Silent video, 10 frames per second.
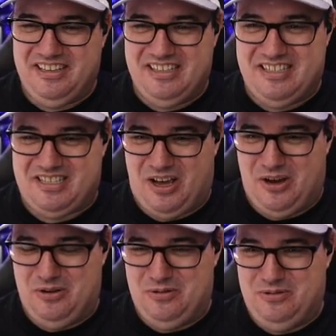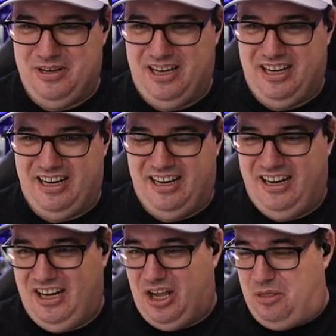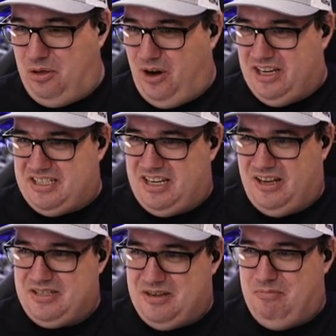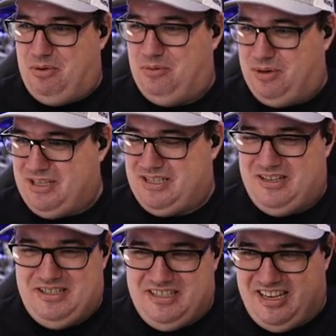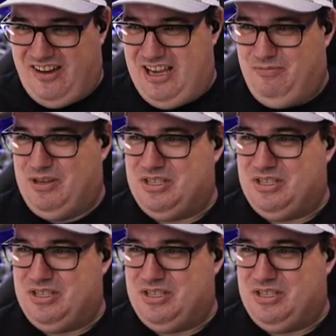So, and I thought I'd start simple, but it turns out even